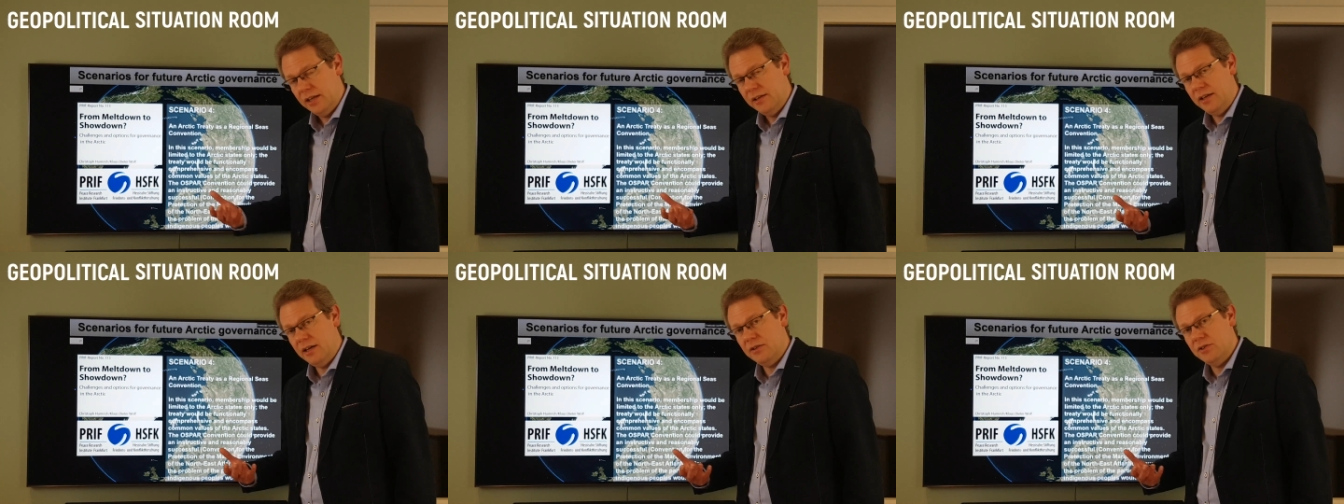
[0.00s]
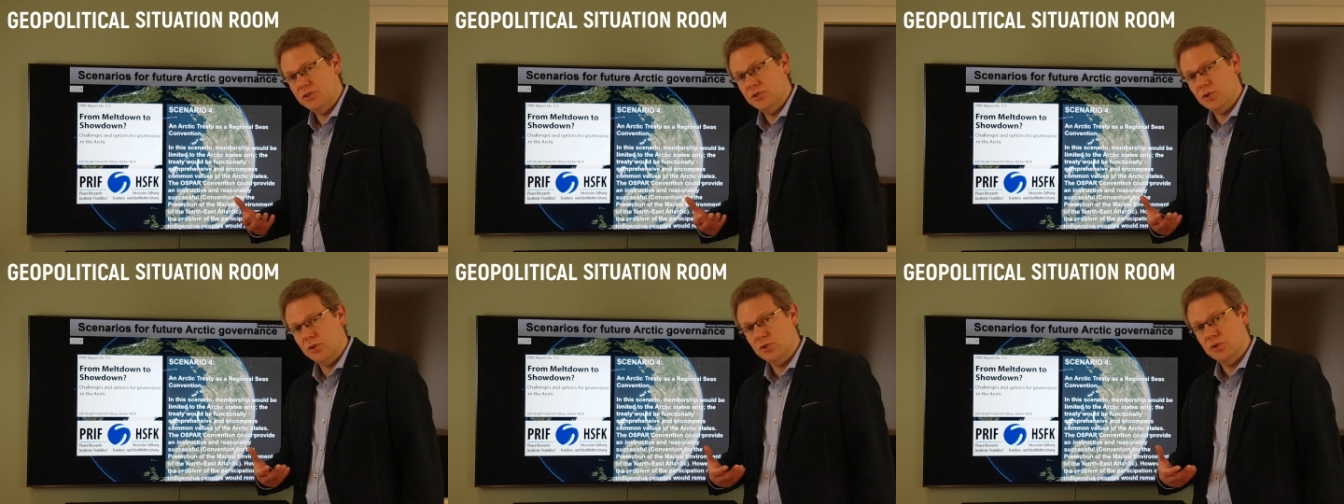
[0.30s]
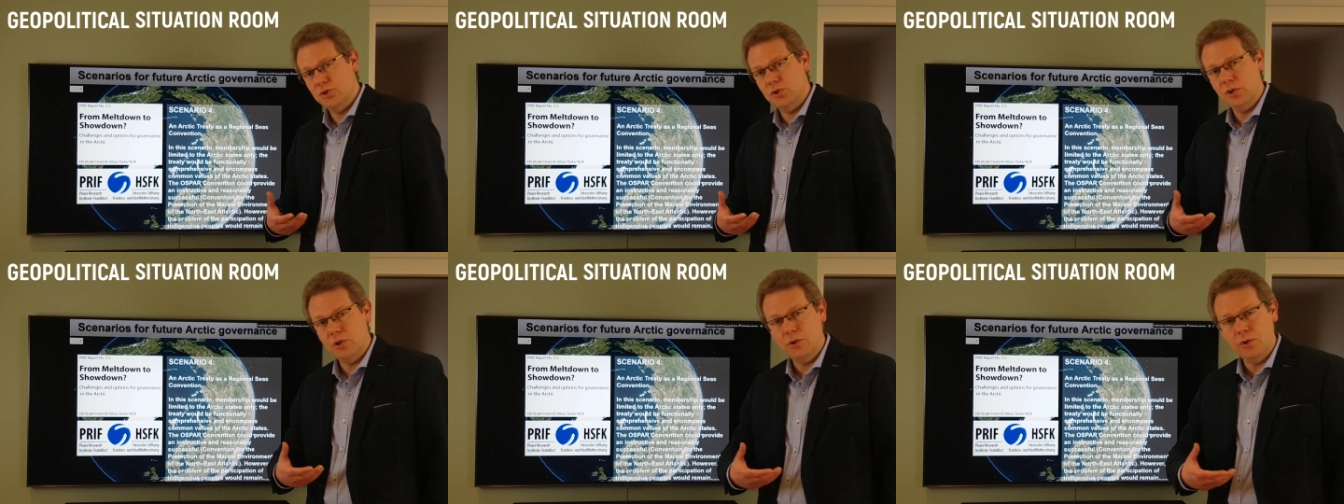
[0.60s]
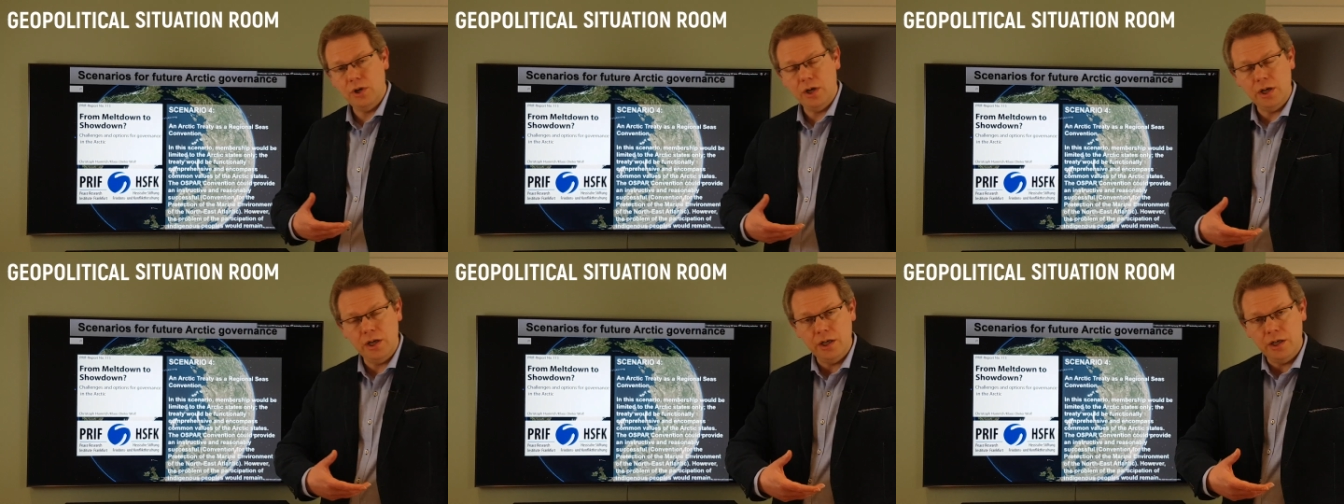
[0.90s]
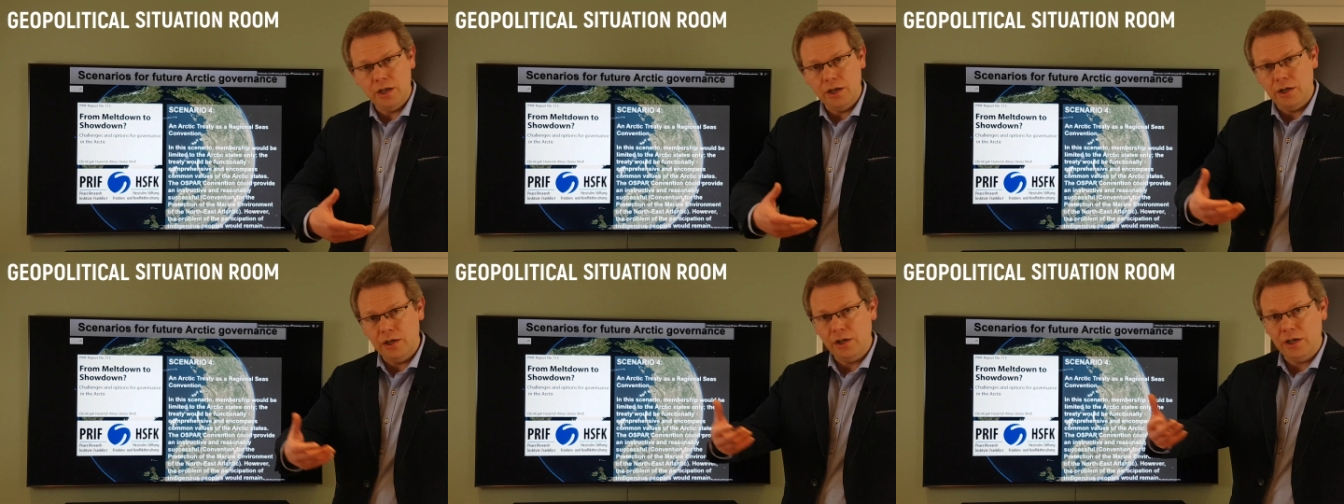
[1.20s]
There is also
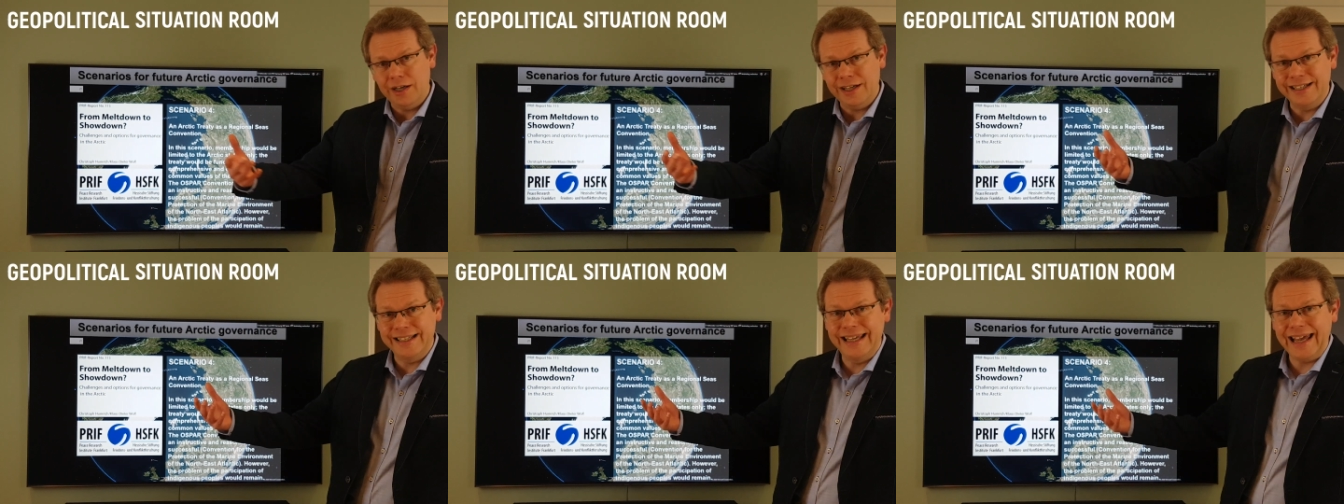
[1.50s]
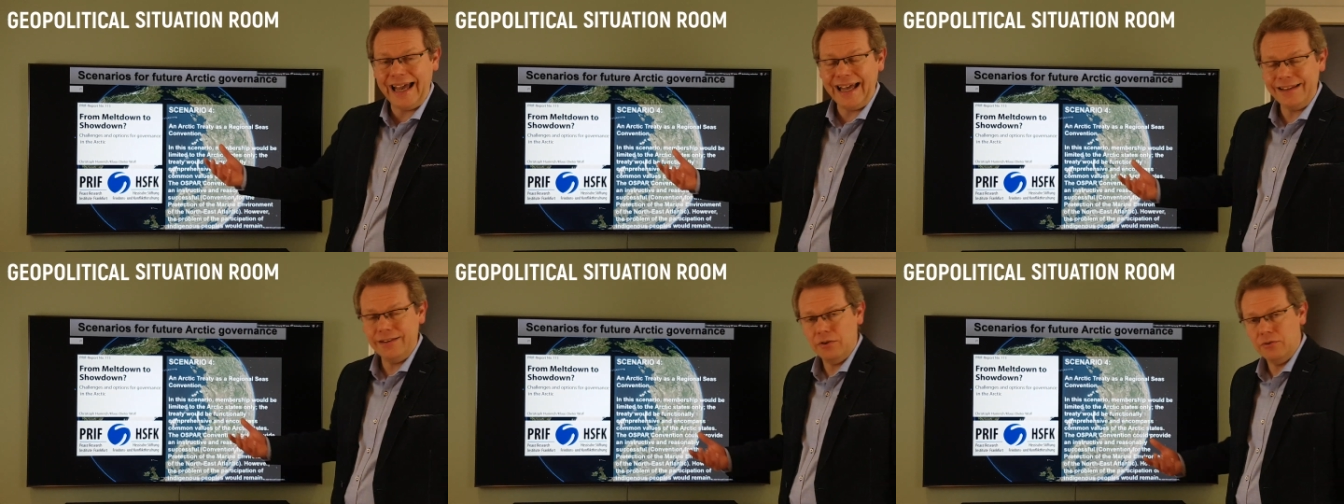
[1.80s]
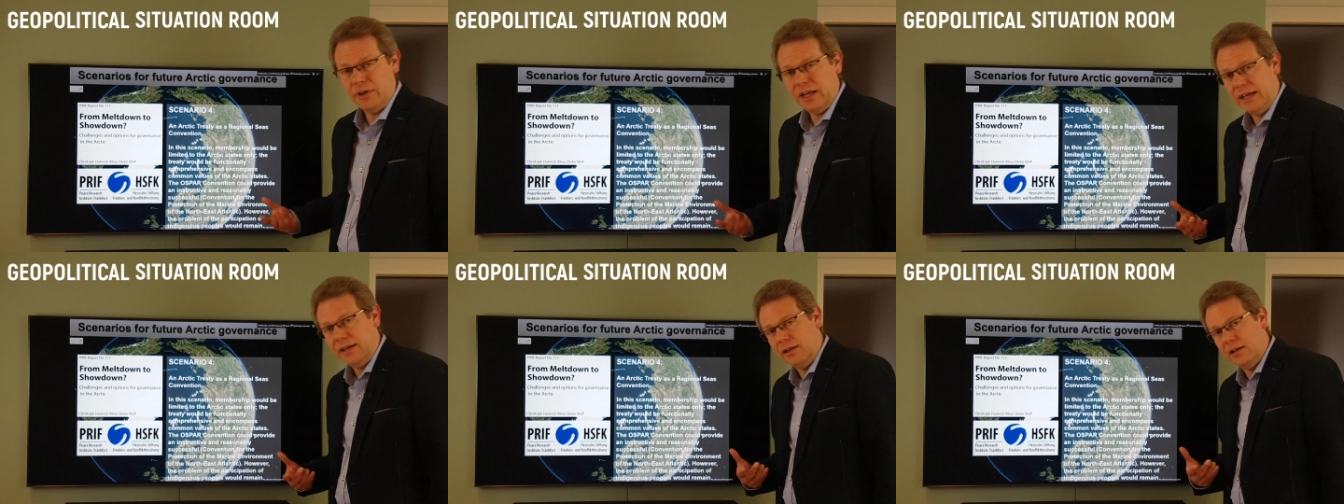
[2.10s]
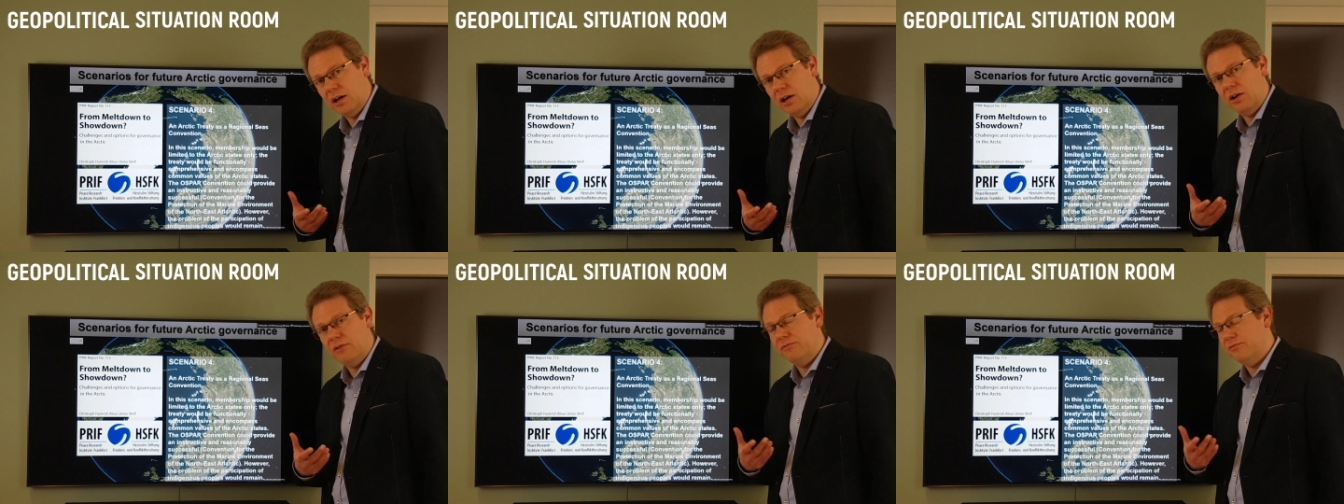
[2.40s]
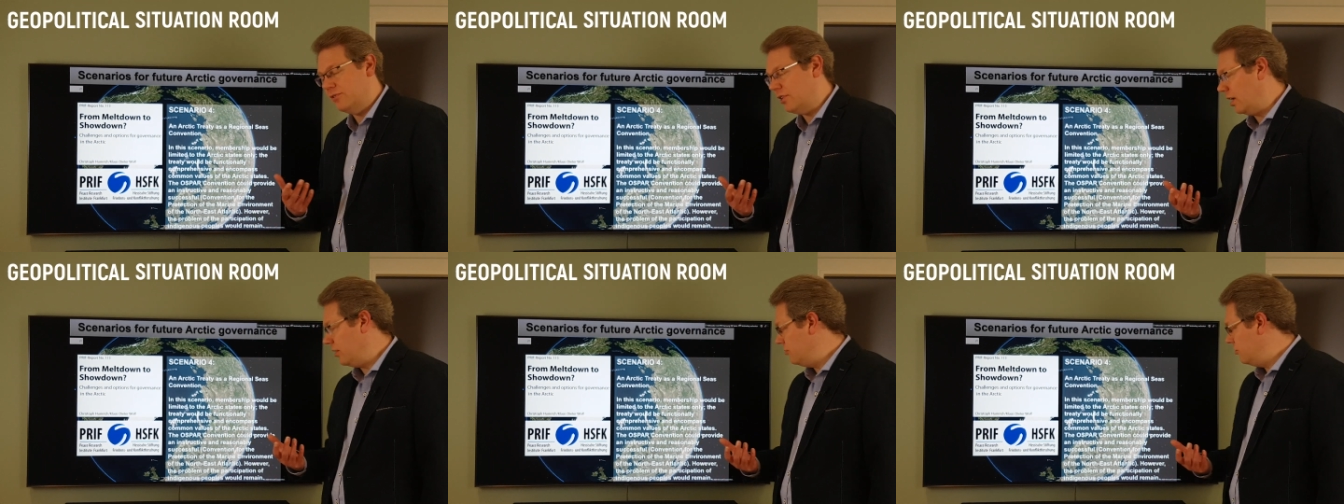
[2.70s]
a gathering
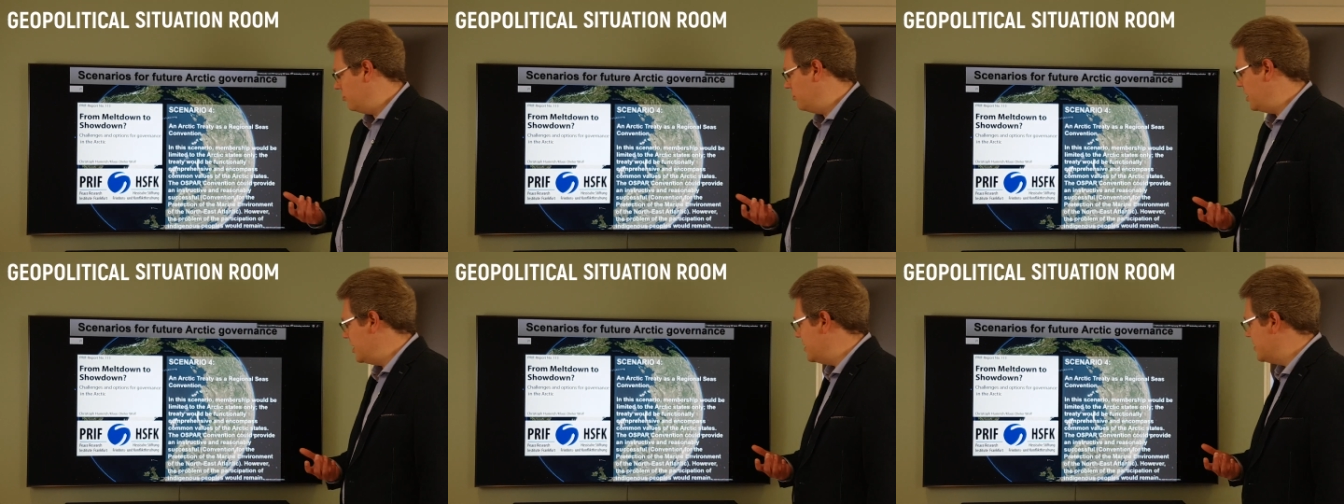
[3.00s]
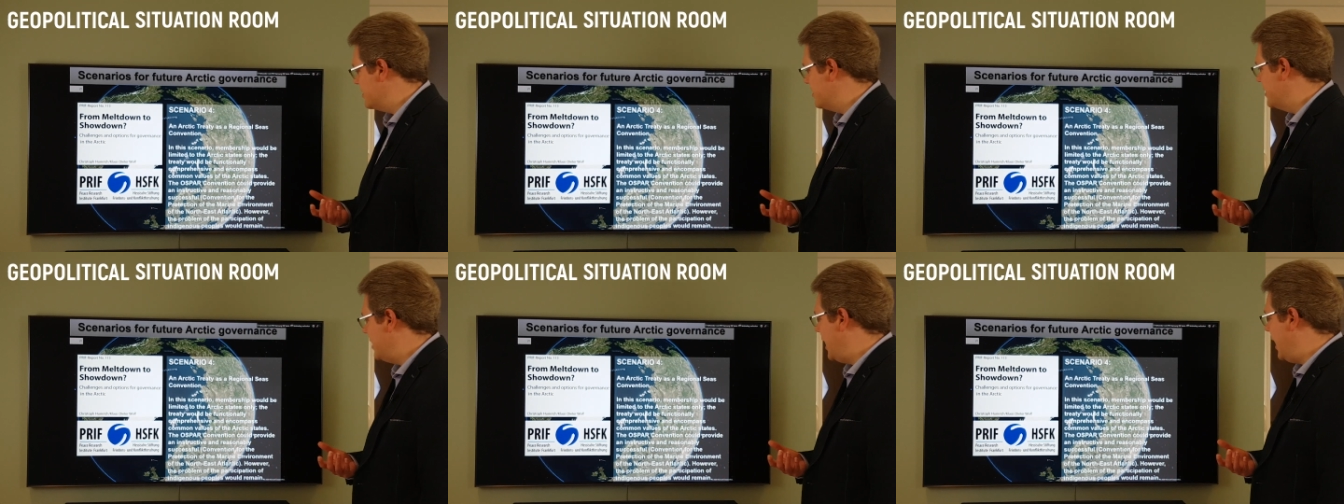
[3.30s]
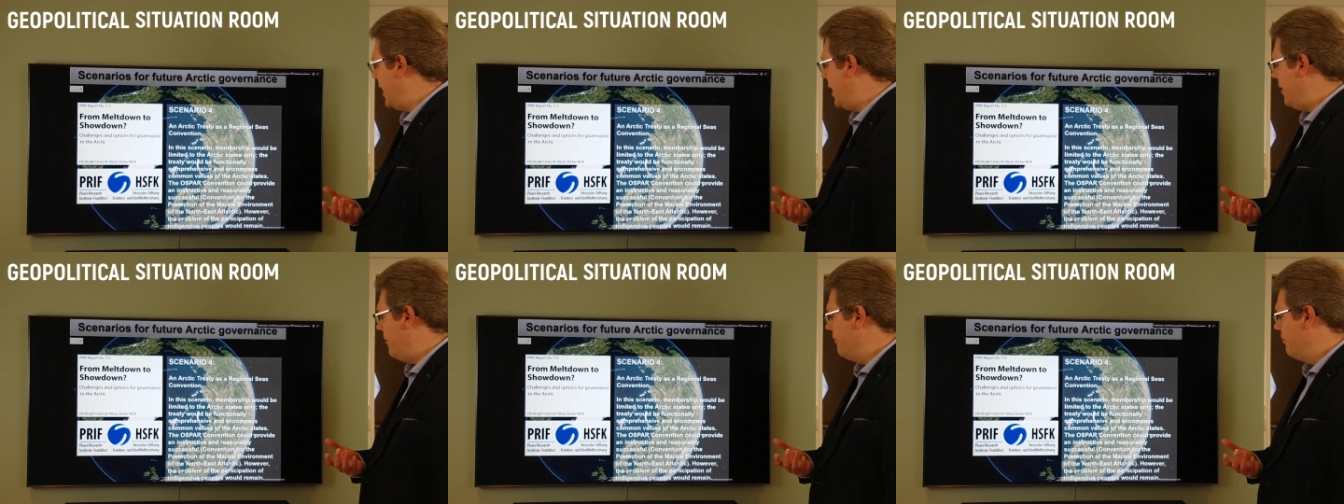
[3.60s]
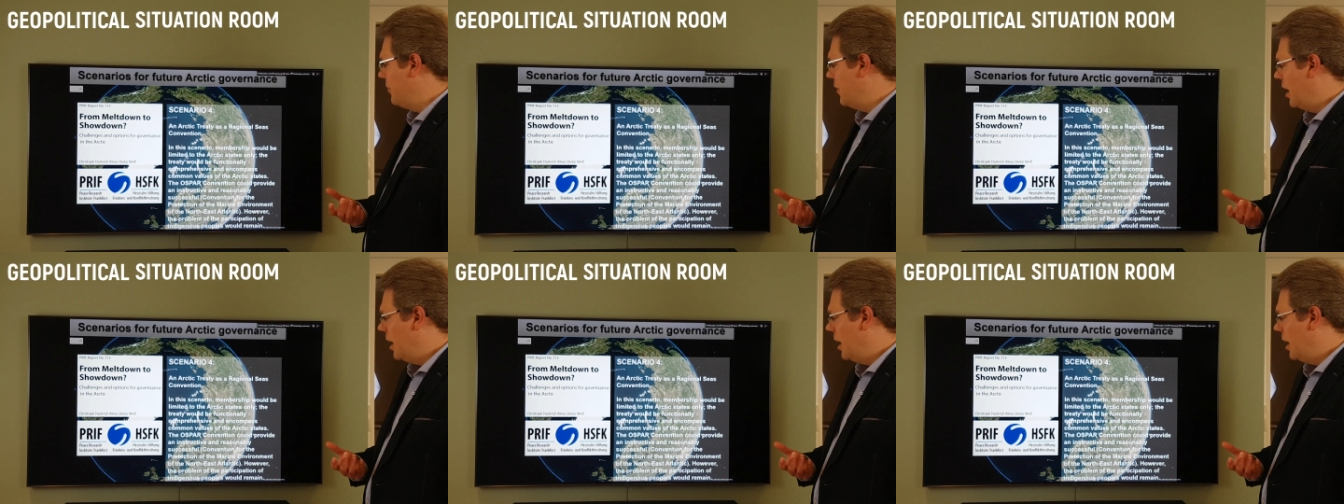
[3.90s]
of countries there.